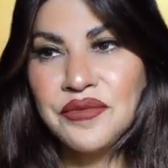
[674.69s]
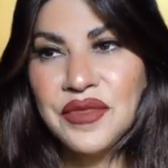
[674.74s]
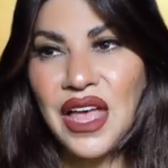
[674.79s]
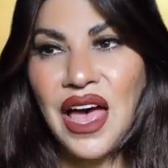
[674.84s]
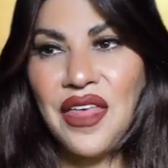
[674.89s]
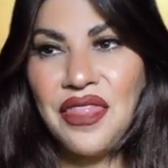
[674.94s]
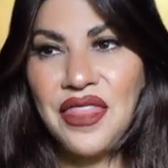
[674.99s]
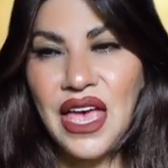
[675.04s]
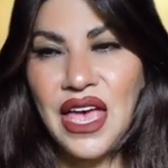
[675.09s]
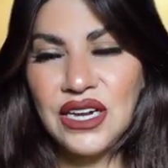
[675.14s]

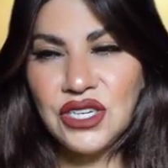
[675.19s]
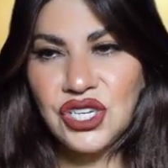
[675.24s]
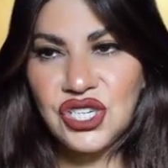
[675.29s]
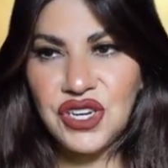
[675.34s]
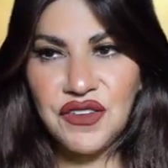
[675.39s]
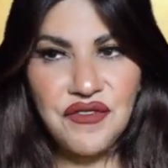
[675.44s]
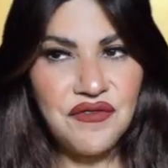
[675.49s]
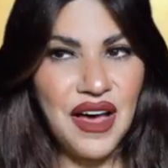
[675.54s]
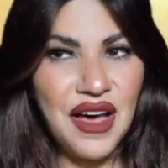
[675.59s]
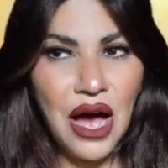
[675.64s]
And then
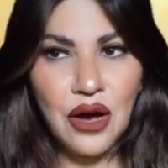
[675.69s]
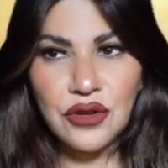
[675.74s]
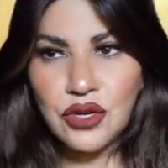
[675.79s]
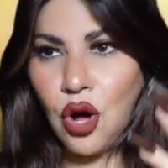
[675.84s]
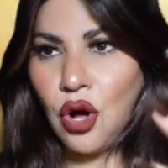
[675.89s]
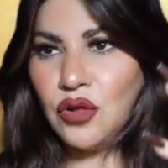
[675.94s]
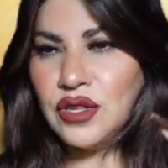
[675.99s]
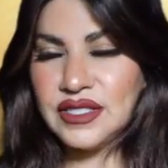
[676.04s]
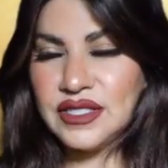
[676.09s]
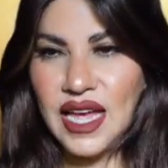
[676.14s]
she found
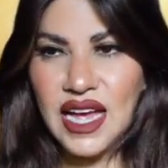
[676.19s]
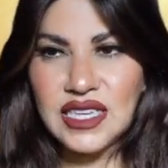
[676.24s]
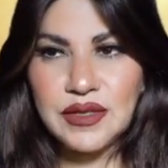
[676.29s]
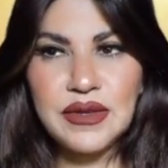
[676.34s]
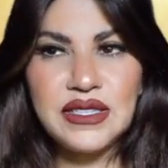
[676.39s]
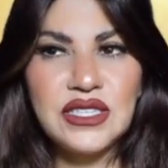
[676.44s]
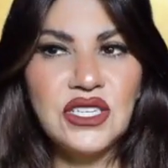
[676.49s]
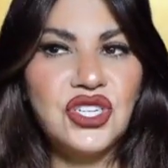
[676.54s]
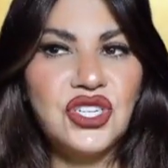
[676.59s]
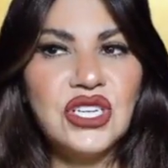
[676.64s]
all the text
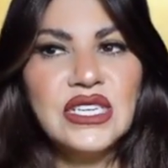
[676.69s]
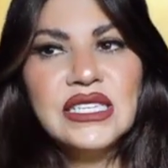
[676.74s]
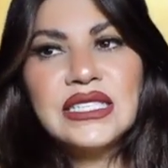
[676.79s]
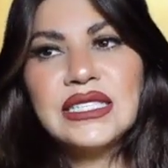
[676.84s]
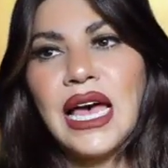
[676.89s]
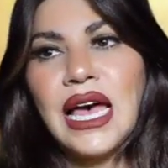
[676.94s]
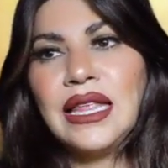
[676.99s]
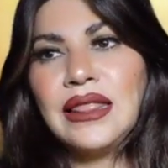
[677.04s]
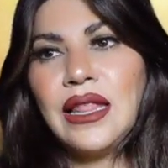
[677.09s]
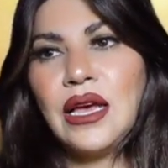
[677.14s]
messages
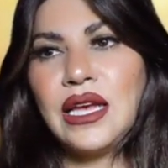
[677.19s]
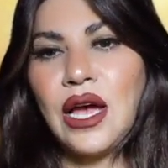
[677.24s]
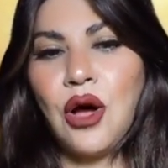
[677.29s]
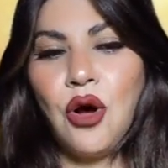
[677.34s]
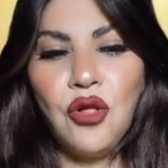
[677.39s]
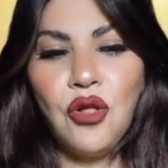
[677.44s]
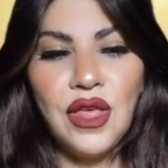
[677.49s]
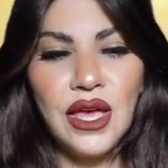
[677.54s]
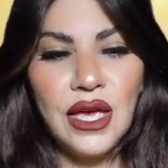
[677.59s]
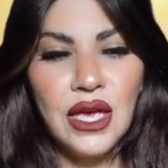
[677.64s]
and like
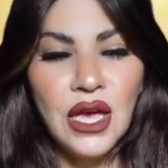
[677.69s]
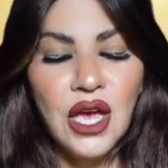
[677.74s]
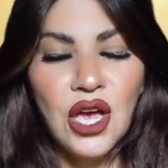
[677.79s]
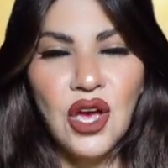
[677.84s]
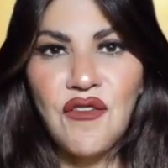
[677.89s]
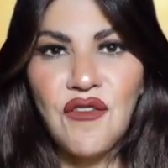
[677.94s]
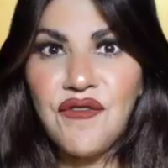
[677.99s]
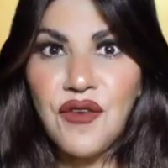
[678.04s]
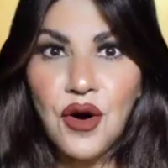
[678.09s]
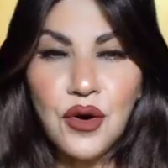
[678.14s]
all the
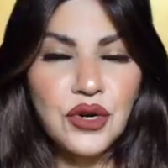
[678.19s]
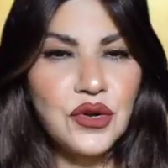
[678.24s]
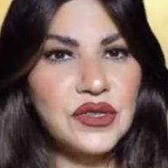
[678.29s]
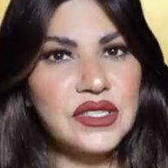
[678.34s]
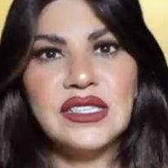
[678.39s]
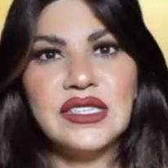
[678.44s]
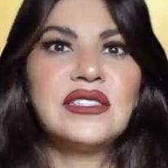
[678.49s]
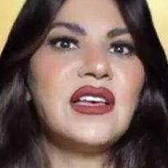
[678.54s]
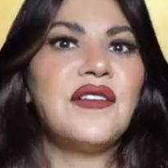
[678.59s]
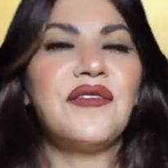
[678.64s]
photos
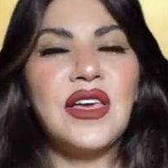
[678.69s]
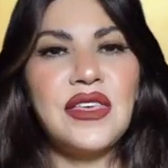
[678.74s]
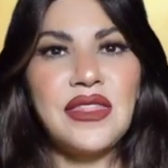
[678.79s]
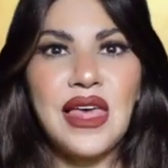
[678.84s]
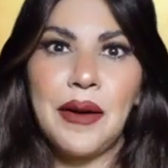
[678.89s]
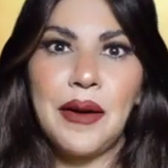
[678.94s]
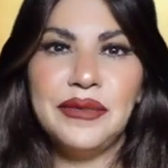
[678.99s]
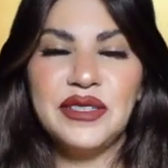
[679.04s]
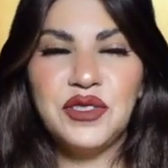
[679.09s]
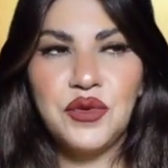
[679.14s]
and stuff like
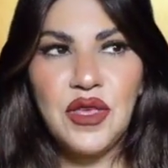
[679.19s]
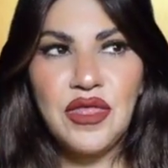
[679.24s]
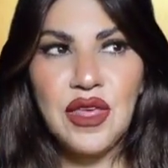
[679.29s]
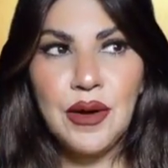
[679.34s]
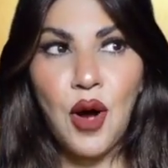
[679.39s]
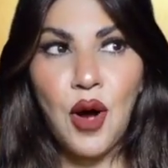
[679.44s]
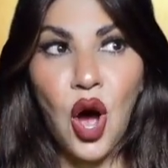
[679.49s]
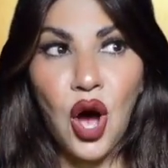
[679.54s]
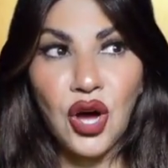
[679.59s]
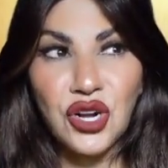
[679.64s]
that between
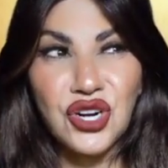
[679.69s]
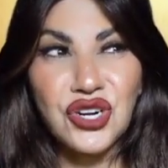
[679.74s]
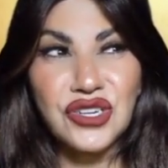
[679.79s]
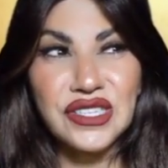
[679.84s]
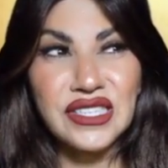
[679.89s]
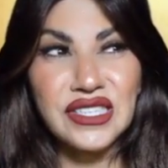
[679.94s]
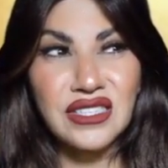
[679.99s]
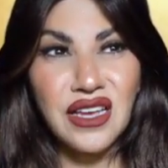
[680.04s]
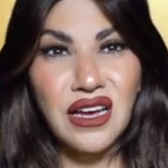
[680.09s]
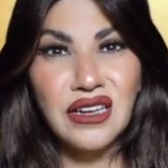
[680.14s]
them on her
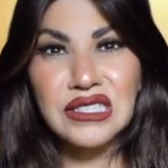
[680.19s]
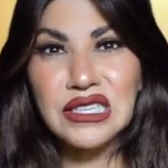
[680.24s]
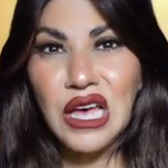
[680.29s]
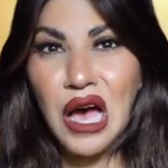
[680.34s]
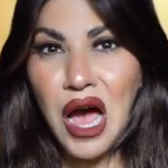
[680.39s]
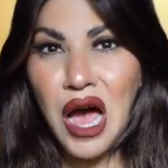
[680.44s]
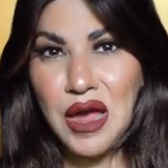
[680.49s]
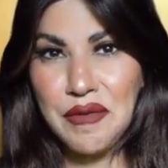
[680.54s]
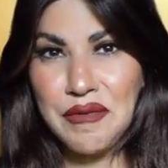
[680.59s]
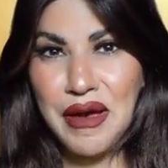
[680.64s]
son's
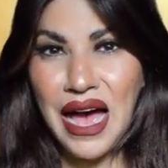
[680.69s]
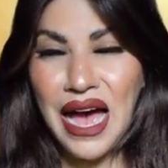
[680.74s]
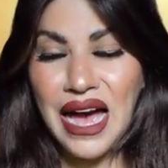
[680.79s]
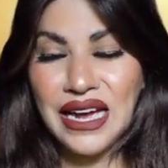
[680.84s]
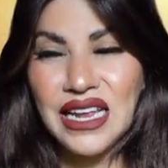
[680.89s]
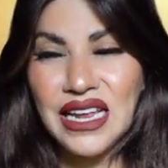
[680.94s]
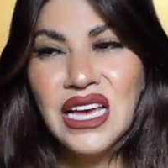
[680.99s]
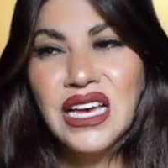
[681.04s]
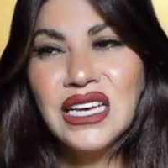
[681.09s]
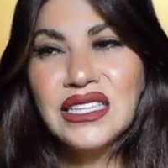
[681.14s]

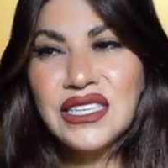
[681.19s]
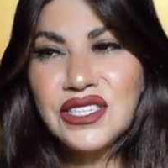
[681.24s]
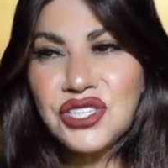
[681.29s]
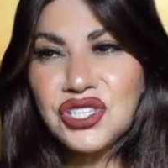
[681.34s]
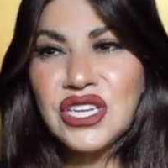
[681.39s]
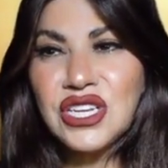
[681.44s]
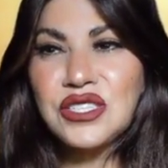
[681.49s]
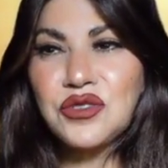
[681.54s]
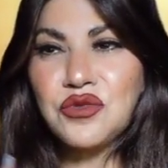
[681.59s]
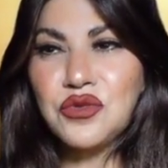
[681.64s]
iPad. This
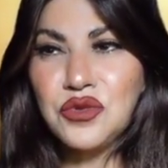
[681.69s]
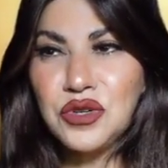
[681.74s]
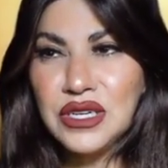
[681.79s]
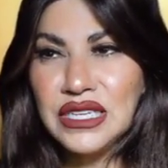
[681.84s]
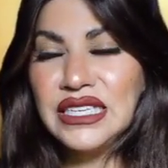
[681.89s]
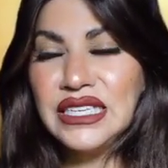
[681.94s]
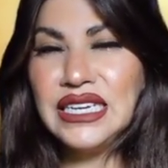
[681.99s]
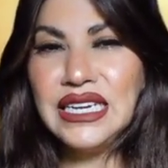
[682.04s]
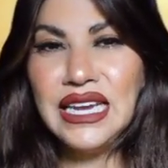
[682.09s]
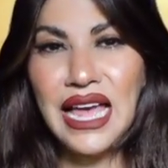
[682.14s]
is just
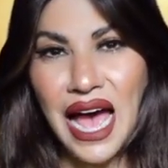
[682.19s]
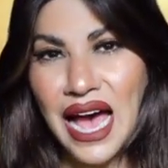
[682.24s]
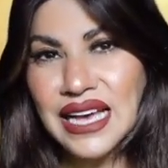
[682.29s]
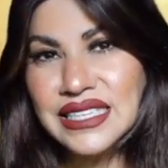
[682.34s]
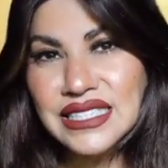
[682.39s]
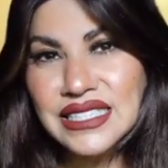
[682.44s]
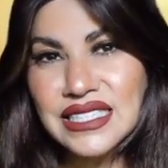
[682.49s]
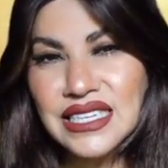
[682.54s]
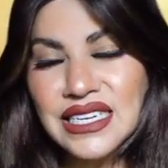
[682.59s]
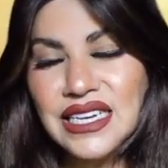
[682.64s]
really
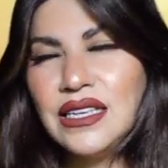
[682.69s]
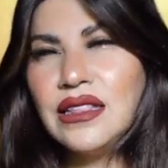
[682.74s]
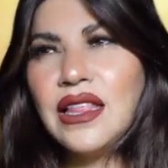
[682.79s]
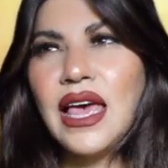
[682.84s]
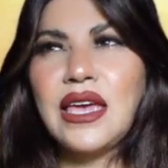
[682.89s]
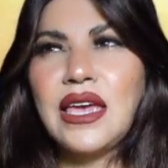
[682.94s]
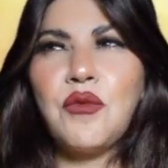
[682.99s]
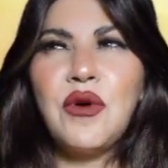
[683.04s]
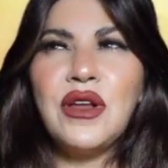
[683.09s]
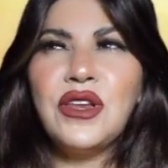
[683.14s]
nasty.
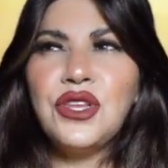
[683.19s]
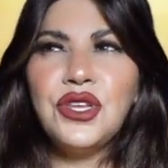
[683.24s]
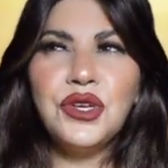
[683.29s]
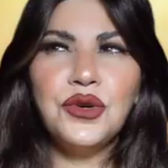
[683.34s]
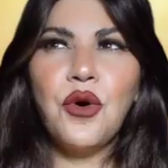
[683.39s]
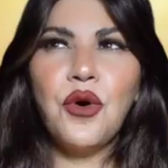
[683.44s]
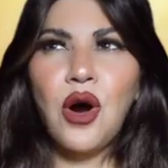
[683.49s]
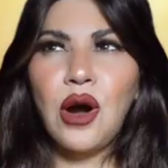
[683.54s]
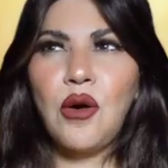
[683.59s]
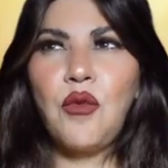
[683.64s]
Like when
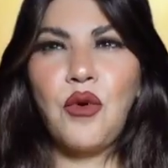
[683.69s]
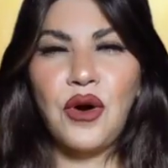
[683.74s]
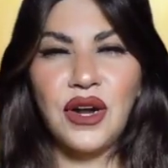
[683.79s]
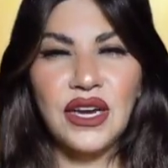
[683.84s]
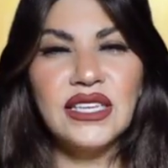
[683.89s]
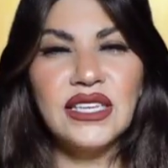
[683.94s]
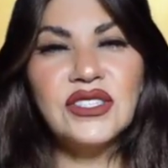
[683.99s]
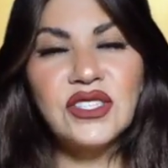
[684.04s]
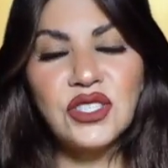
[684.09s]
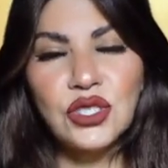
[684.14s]
you are
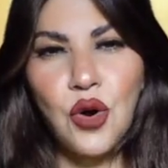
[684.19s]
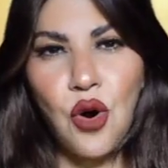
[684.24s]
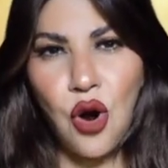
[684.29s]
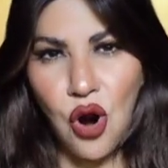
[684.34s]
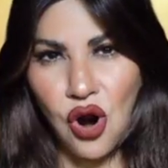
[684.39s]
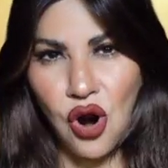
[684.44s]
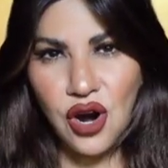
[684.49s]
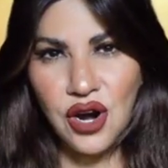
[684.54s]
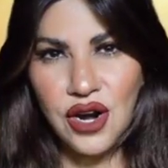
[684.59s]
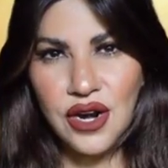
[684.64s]
working so
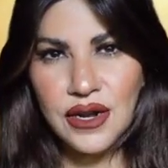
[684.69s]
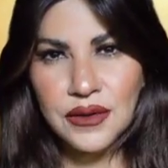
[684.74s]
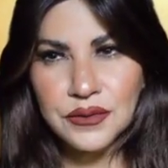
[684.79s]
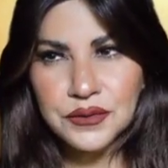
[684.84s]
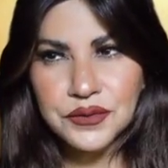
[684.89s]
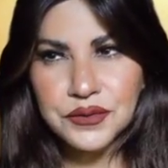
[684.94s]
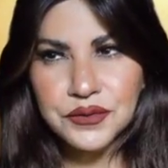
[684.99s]
hard